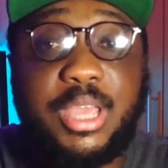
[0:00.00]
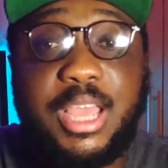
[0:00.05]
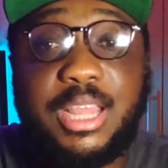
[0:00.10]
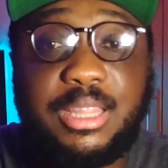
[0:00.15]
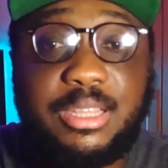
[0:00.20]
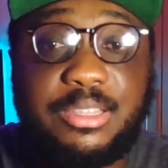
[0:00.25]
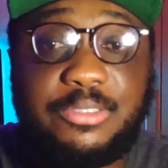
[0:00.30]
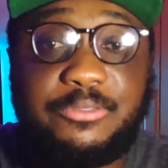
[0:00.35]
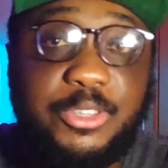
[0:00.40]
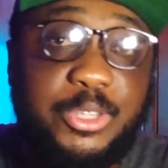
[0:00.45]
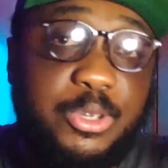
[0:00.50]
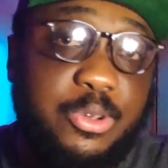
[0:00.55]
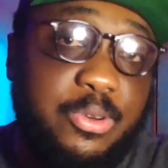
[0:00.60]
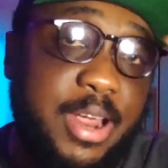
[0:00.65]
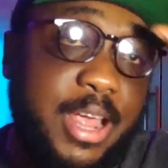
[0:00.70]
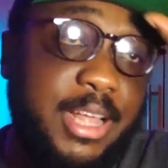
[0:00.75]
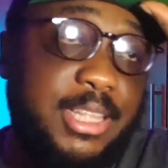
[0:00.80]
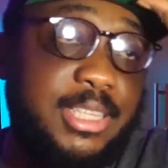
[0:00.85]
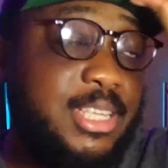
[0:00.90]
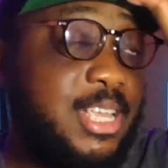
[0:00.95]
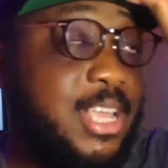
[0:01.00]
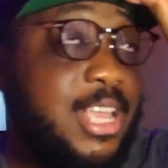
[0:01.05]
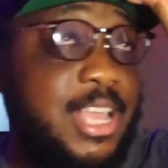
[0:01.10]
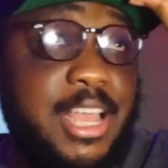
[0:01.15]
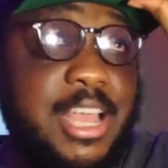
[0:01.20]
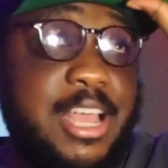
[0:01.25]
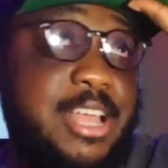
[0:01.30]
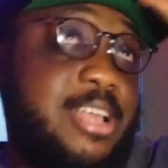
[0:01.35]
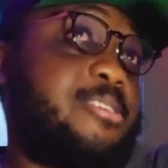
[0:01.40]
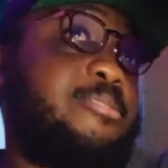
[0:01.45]
way to end this video, right?
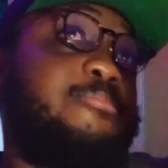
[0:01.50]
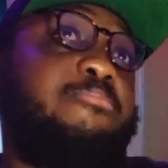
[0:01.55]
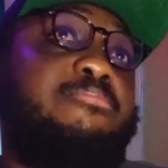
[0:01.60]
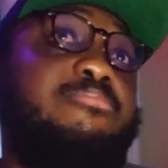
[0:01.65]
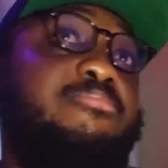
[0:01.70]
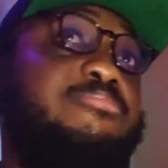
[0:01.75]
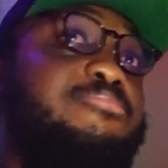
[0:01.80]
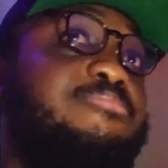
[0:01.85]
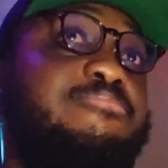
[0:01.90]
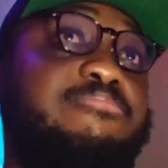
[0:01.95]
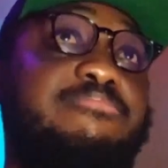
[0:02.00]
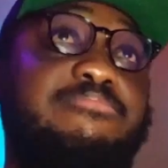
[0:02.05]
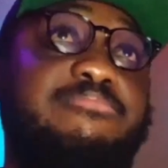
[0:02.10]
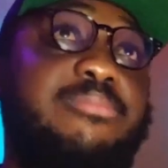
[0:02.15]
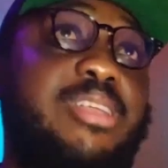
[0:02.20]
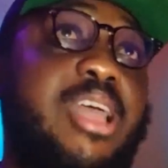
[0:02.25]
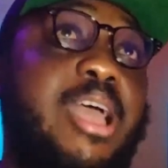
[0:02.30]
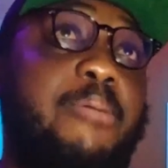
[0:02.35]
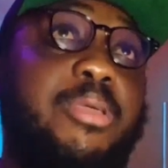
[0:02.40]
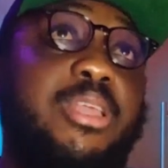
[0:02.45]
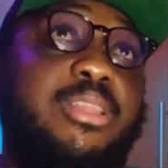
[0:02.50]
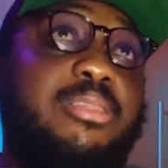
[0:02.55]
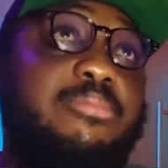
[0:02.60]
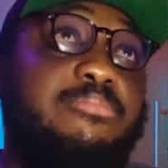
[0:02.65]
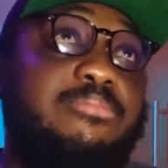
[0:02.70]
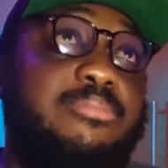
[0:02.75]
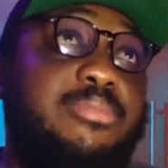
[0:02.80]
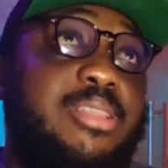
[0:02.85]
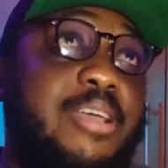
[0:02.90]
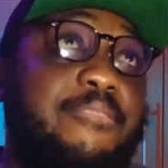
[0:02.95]

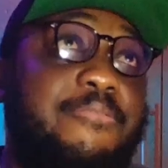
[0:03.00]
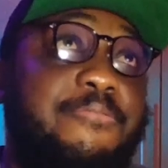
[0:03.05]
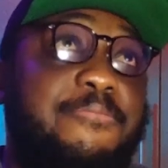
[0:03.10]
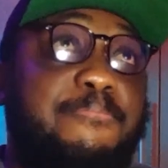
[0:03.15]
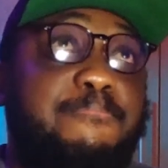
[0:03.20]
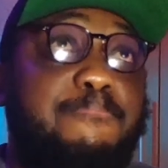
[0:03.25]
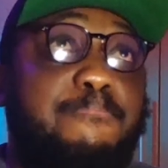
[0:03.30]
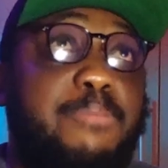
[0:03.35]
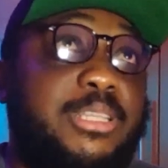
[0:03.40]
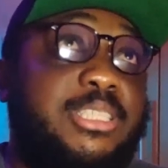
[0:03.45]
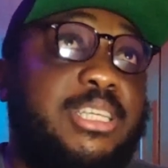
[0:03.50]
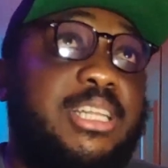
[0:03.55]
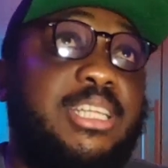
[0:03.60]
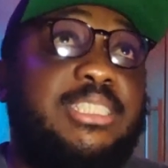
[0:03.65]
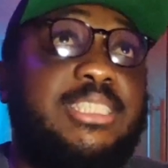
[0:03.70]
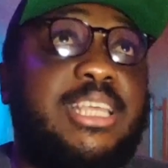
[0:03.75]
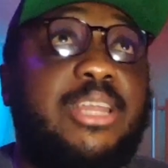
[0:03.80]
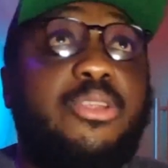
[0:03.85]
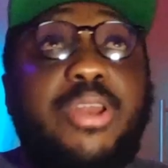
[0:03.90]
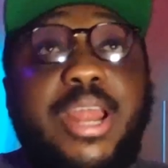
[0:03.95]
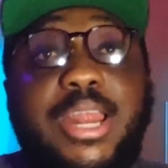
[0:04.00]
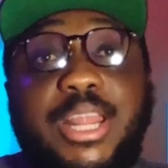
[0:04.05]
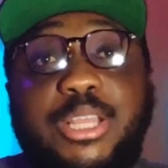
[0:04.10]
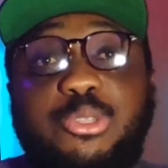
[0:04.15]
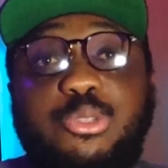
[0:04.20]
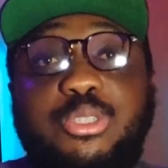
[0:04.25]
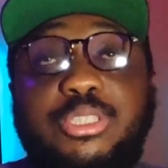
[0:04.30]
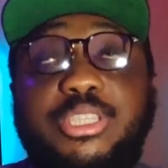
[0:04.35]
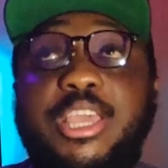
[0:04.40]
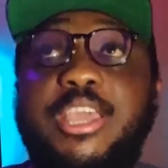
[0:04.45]
I've practically said all I
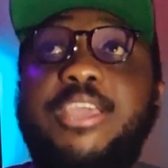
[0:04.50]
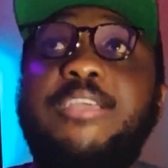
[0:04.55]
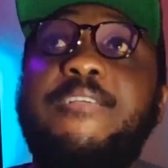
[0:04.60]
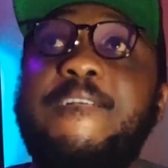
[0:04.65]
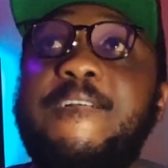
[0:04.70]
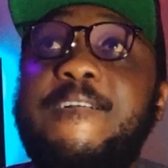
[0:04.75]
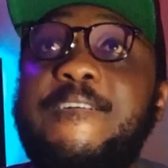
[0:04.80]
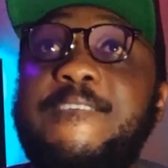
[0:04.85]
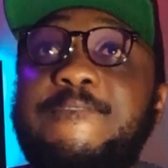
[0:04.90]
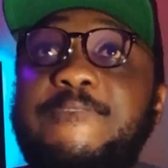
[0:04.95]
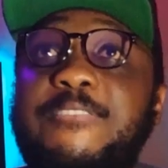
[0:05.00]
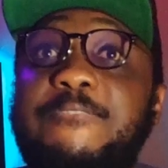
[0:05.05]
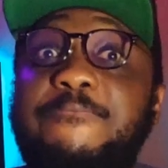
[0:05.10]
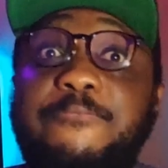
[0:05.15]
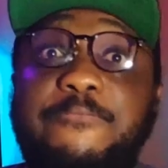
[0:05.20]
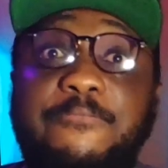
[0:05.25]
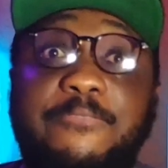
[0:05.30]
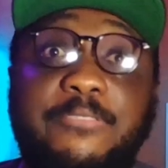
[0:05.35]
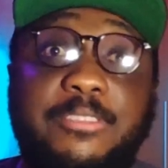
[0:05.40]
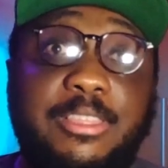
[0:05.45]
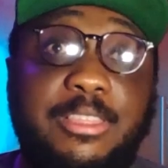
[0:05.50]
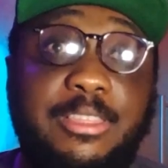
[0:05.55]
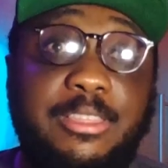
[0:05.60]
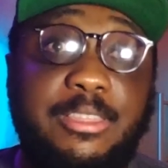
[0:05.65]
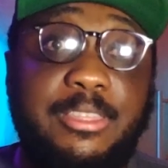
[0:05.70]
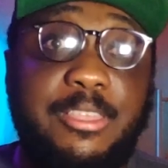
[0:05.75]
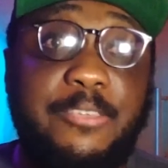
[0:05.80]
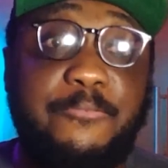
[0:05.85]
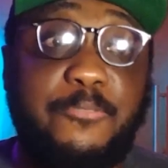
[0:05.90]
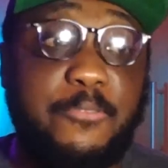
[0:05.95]
need to say.
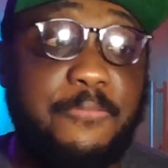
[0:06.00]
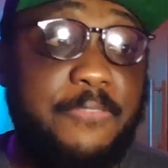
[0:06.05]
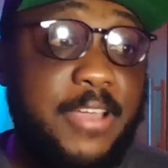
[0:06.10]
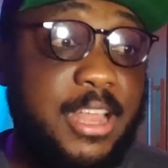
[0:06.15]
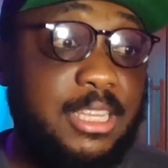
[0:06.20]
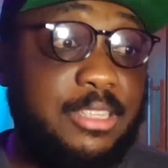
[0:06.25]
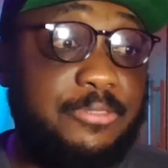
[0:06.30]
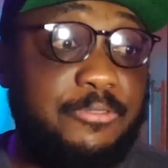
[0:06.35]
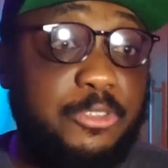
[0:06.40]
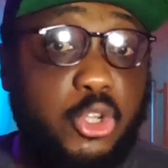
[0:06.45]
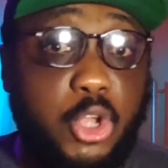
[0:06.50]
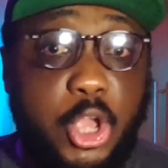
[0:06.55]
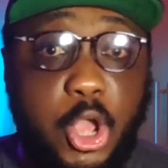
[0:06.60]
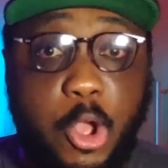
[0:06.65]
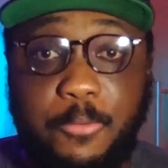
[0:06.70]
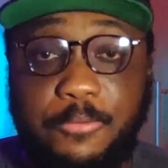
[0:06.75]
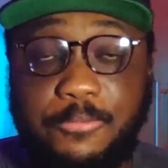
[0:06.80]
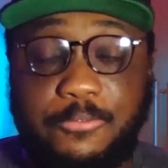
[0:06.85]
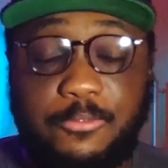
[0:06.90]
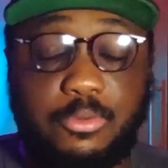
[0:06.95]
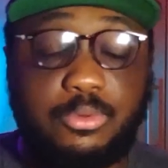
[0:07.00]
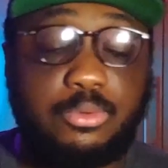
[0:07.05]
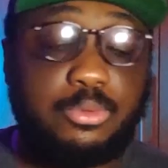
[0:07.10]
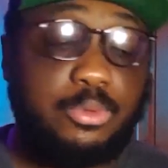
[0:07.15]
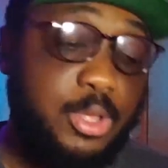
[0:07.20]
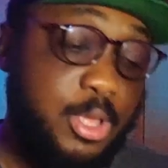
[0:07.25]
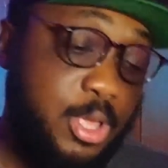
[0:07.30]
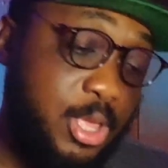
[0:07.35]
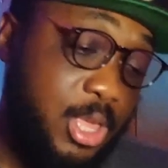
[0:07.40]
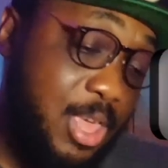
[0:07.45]
If you find this video helpful,
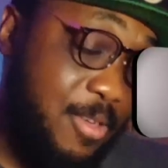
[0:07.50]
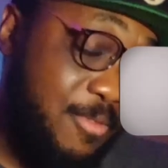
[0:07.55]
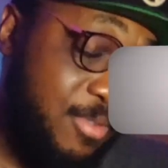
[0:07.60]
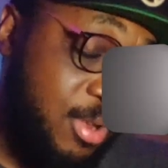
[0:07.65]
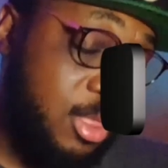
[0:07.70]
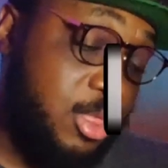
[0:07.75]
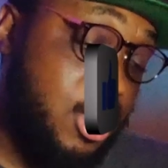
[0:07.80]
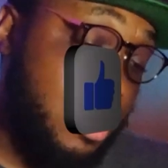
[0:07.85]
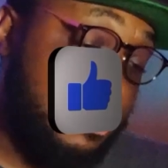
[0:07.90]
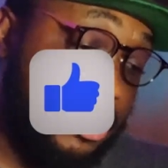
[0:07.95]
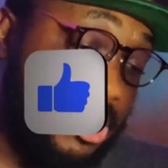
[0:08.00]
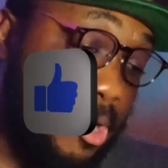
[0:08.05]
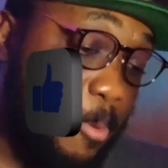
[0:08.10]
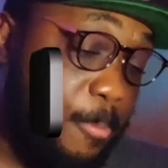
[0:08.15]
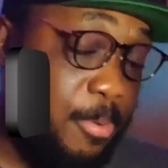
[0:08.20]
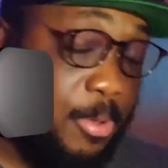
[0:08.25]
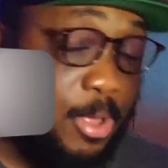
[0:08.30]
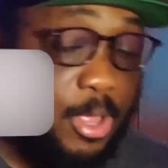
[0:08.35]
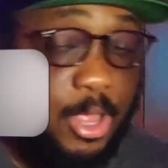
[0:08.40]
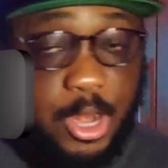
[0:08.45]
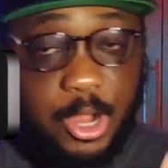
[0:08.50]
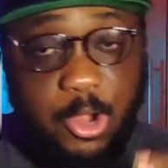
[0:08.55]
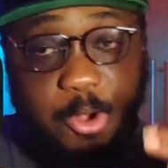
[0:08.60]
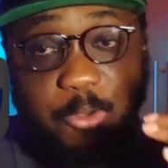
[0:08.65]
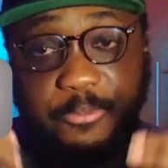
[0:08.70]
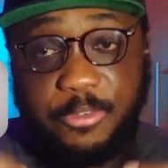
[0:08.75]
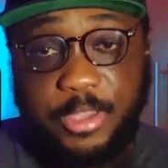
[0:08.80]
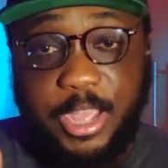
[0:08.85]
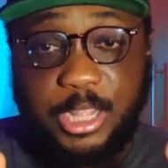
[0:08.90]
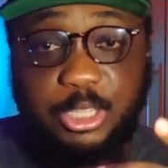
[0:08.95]
give it a thumbs up.
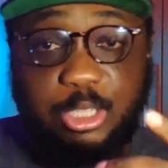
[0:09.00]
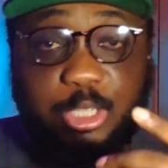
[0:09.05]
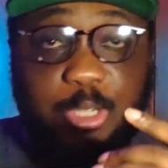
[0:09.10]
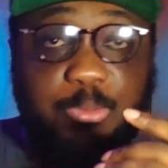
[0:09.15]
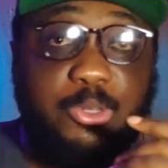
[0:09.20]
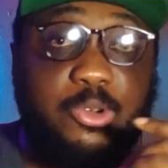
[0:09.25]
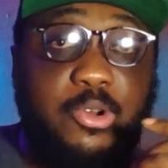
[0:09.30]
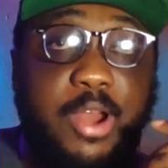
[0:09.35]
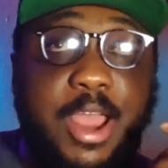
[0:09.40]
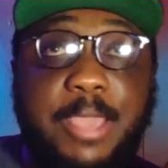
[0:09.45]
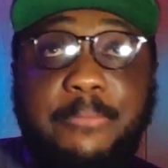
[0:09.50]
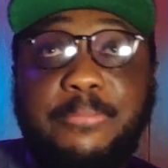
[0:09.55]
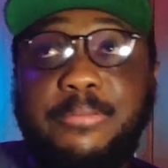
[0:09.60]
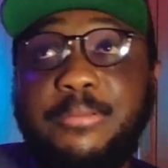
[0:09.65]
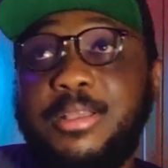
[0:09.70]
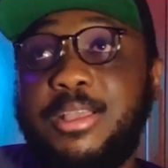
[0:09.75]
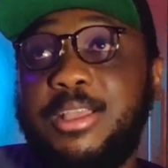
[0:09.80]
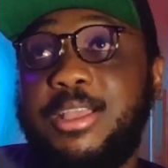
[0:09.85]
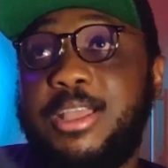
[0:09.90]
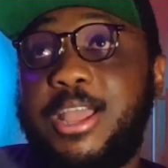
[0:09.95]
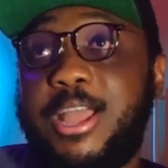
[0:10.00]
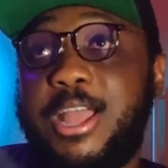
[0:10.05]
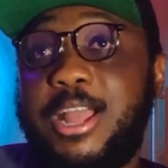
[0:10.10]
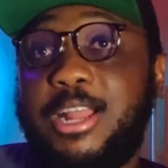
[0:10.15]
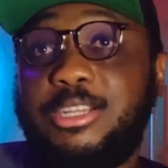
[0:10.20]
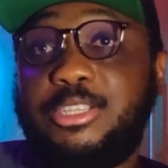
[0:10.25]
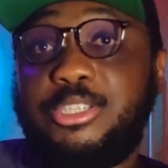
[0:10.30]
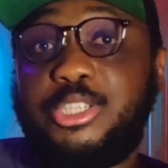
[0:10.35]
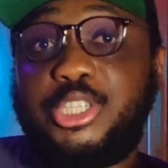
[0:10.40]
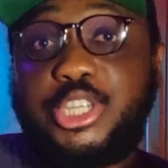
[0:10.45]
Don't forget to subscribe
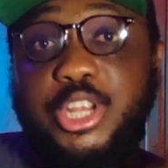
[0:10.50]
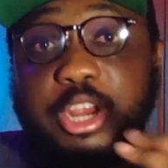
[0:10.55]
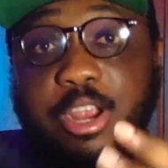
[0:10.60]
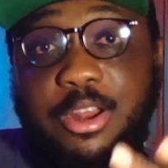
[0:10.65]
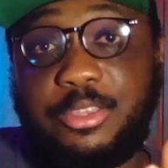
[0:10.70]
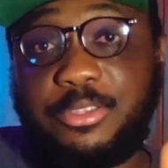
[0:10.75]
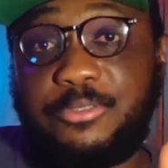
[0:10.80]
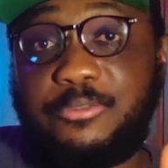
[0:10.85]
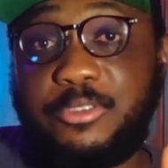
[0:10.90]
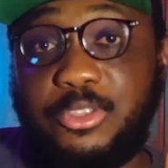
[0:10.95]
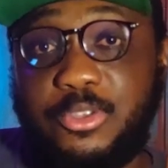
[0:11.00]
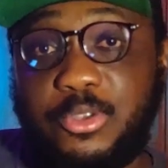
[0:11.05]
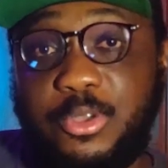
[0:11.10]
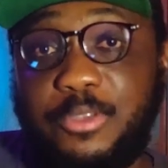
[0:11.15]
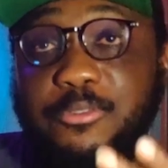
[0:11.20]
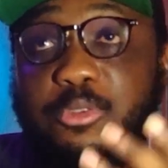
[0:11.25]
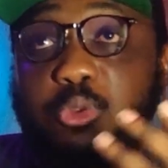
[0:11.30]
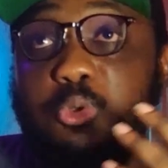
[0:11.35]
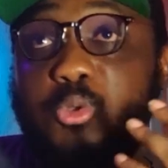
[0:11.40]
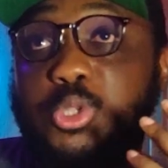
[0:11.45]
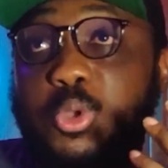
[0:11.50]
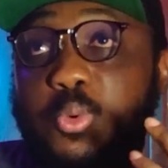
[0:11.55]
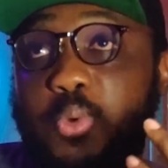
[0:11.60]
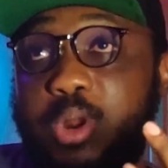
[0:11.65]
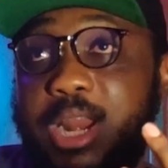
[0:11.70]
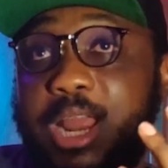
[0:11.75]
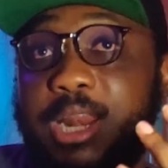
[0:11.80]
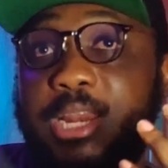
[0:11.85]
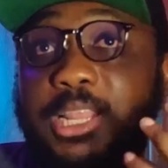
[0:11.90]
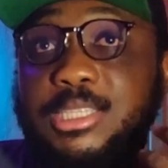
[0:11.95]
and share this video if you know
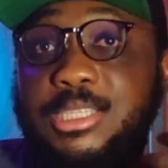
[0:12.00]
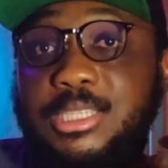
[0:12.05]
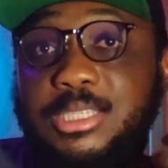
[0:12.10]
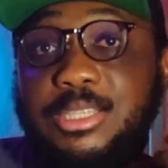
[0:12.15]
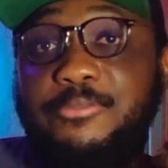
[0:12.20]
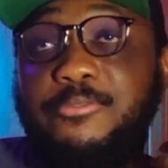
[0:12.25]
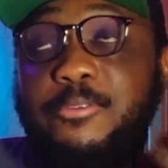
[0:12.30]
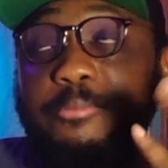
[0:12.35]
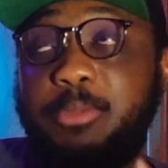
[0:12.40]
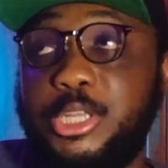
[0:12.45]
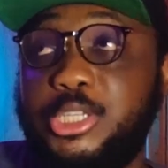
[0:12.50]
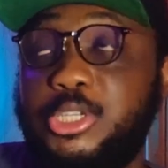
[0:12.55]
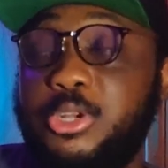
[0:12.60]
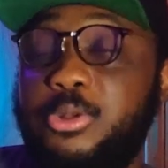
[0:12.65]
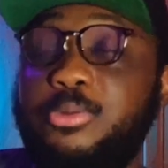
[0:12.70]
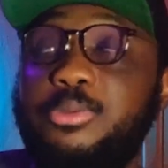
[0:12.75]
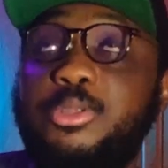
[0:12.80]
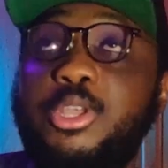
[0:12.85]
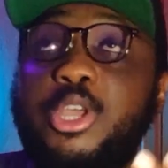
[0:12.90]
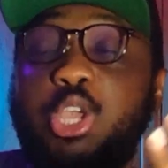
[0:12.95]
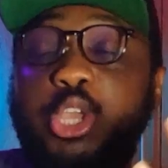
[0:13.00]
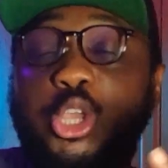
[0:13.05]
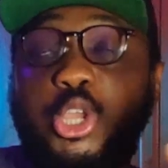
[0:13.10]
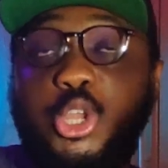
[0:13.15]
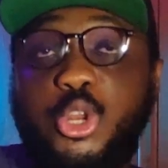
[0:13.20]
someone that needs this information.